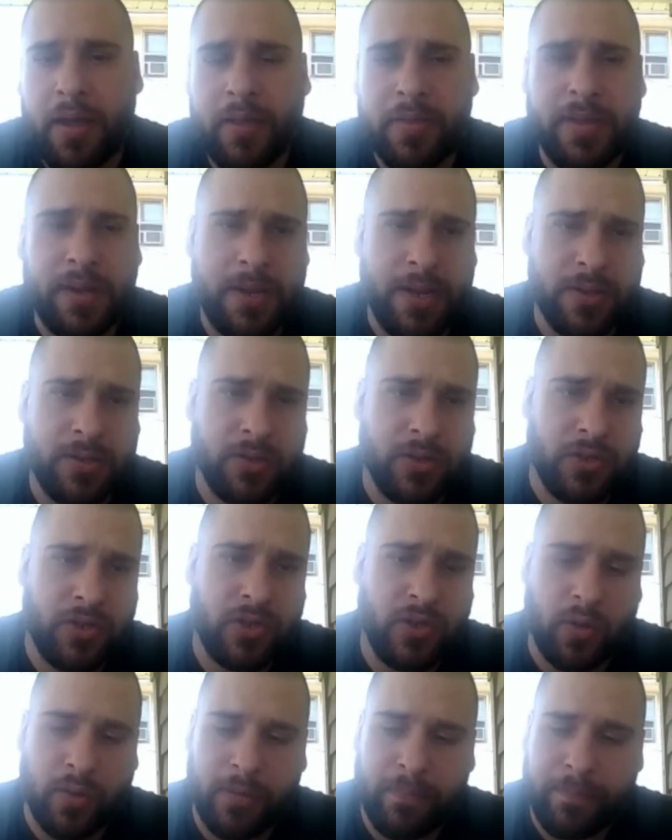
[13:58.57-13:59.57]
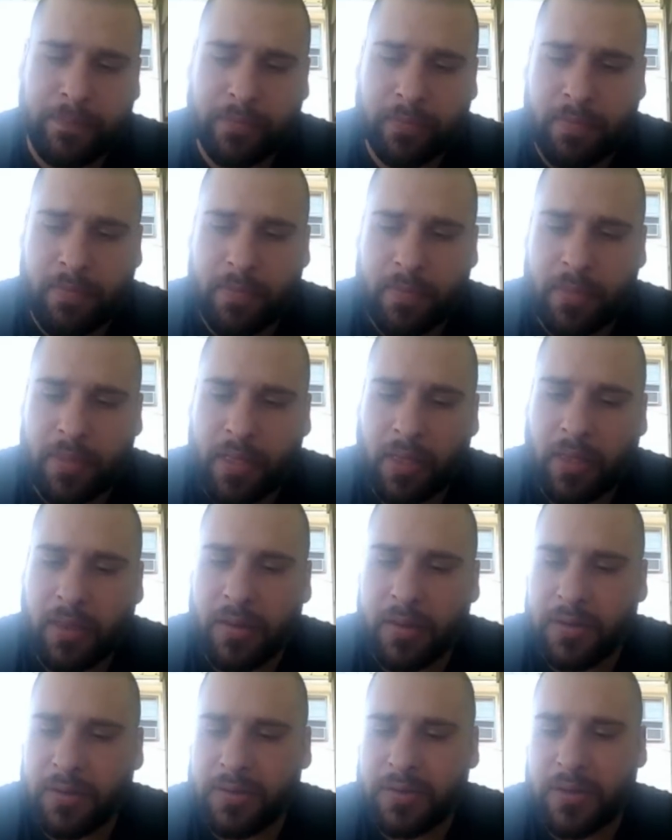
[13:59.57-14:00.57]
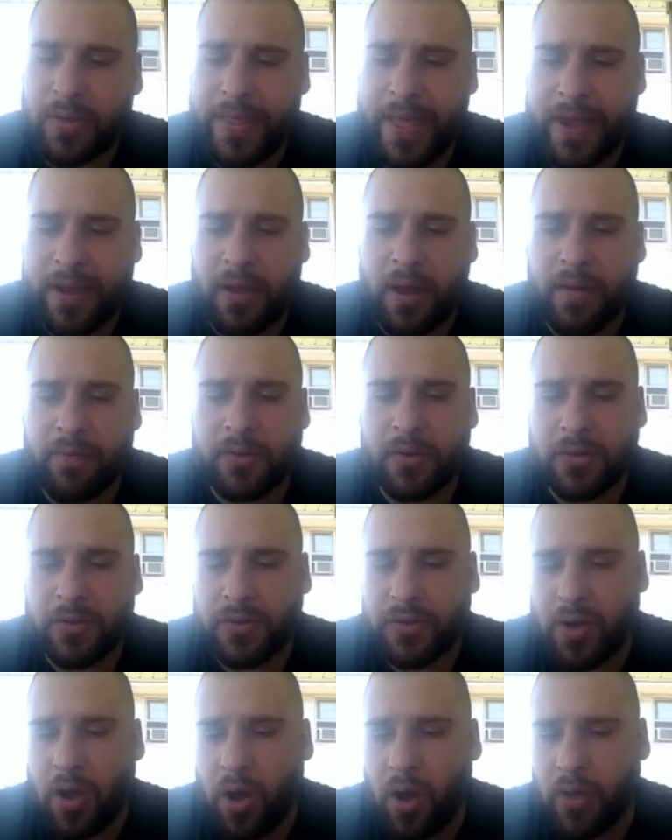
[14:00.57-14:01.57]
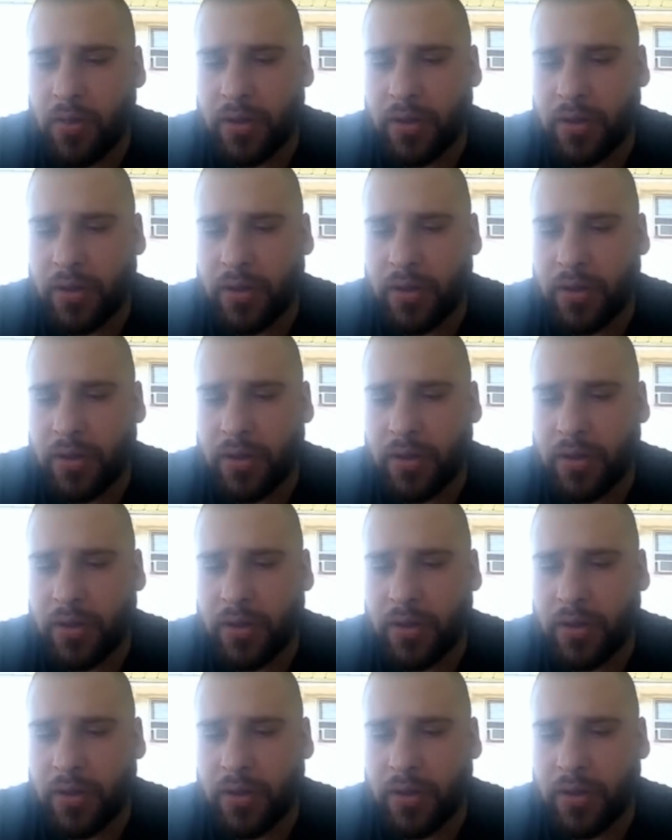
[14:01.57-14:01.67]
the Desert Storm. So that covers all the